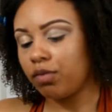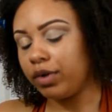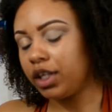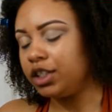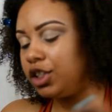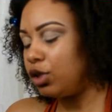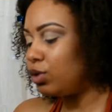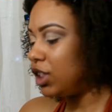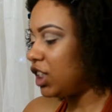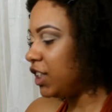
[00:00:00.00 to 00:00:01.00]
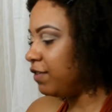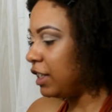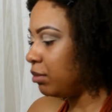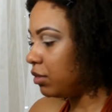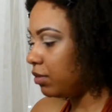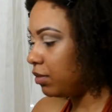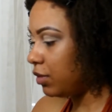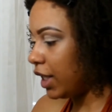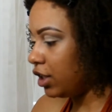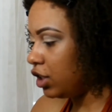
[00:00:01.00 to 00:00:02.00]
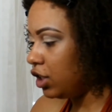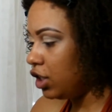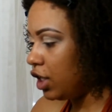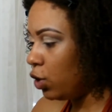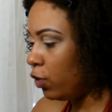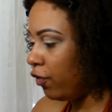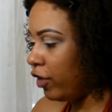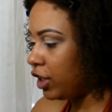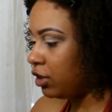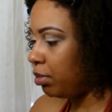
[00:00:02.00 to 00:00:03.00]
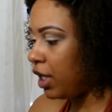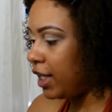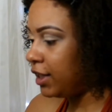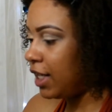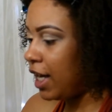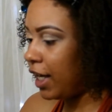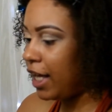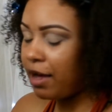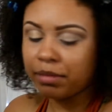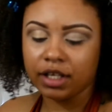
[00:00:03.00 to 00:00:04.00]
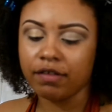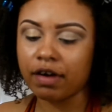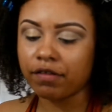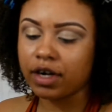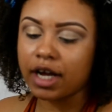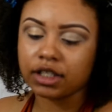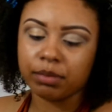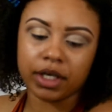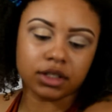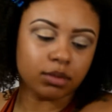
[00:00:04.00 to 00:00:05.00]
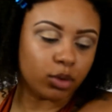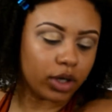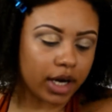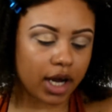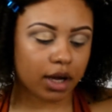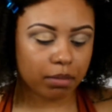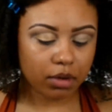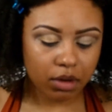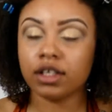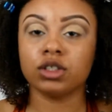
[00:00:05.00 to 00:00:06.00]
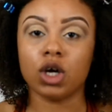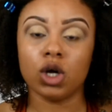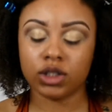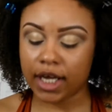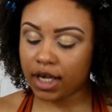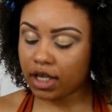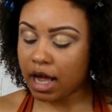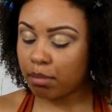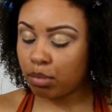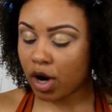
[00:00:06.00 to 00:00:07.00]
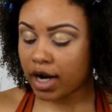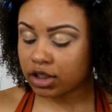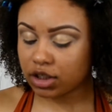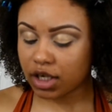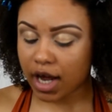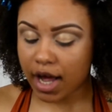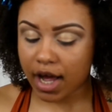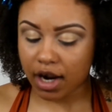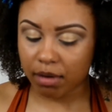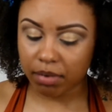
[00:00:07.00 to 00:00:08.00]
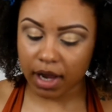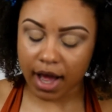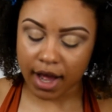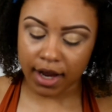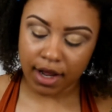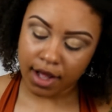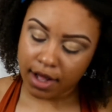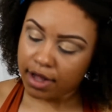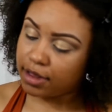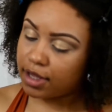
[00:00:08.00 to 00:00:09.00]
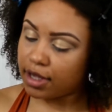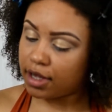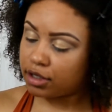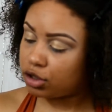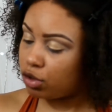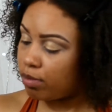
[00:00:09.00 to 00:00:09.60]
Really don't have that like no Fix Plus, and I can't believe I forgot to pick some more up. So taking that brush that I had applied the two